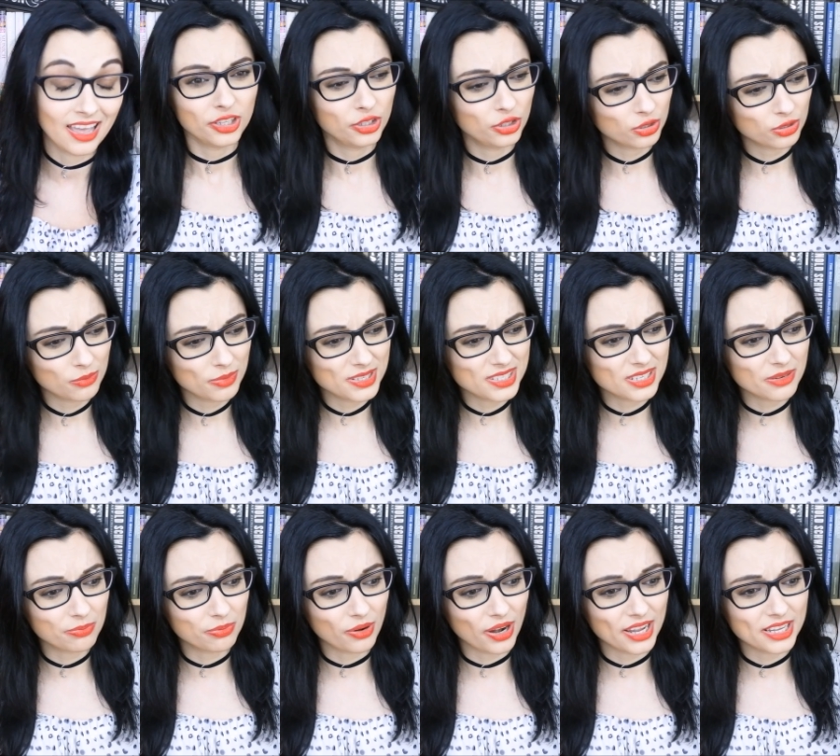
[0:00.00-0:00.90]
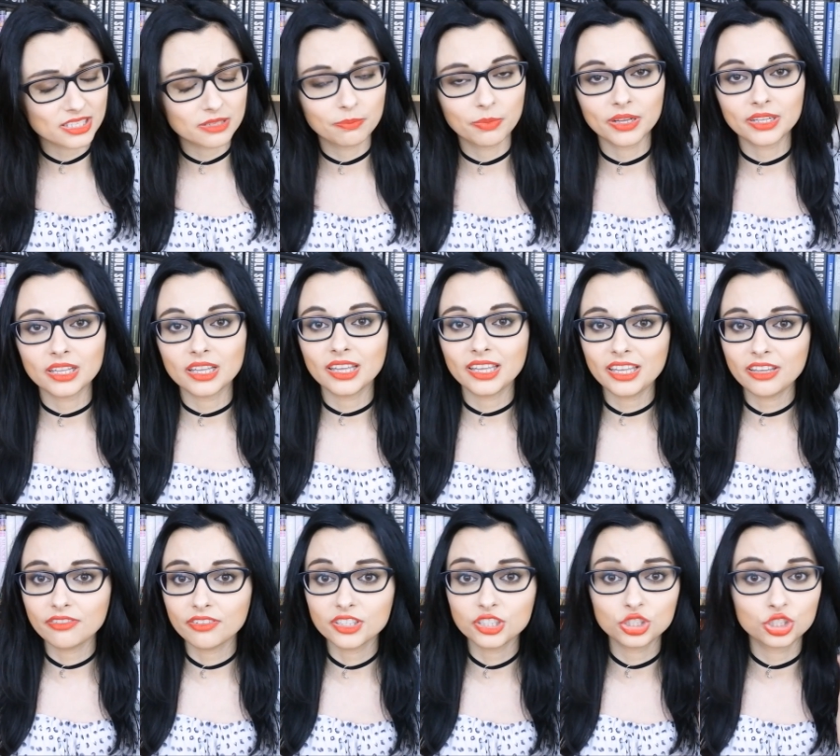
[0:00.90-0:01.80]
You'd be surprised, but
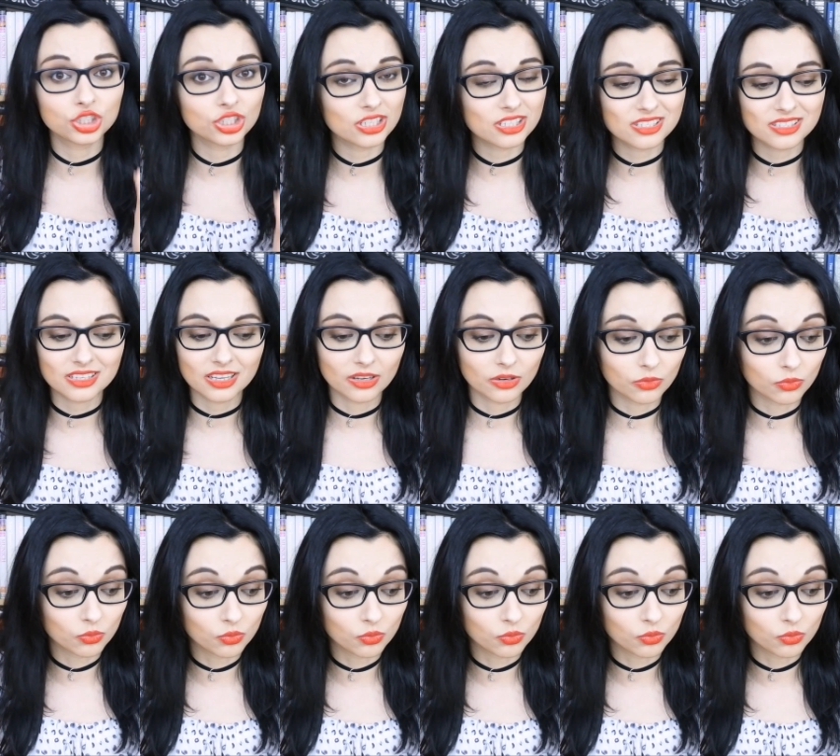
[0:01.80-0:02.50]
even just